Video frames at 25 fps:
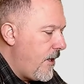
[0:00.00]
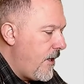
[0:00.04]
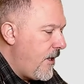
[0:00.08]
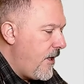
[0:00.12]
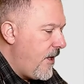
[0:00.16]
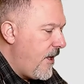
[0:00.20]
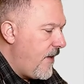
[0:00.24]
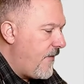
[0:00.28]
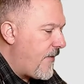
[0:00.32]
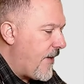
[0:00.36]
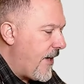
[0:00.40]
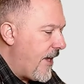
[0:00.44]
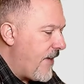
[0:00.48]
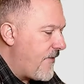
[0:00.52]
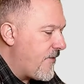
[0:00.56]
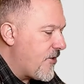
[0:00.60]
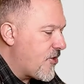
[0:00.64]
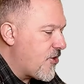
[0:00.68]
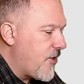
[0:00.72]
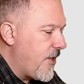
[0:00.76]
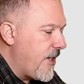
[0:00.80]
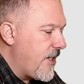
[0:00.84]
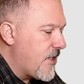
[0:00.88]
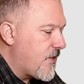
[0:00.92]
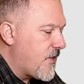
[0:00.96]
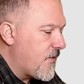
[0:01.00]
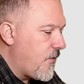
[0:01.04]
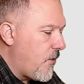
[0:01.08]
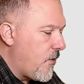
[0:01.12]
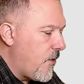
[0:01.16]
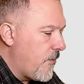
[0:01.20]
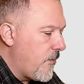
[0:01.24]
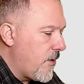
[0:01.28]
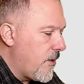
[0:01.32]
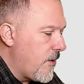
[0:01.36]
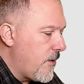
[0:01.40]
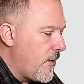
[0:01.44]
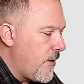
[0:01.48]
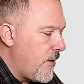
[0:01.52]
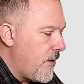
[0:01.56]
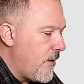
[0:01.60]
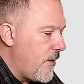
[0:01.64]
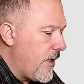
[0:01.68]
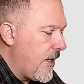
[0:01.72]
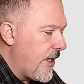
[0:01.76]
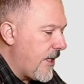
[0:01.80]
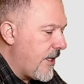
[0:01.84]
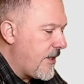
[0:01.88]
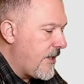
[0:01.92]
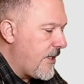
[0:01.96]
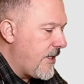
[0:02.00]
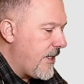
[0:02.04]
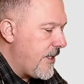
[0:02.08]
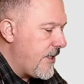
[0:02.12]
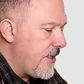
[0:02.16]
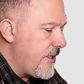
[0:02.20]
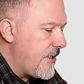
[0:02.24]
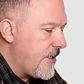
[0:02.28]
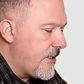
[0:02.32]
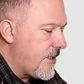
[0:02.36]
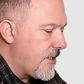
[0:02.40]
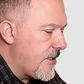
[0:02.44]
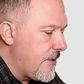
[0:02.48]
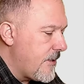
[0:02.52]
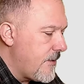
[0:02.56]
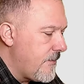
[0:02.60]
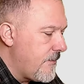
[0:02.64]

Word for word: if I have a transformer like this,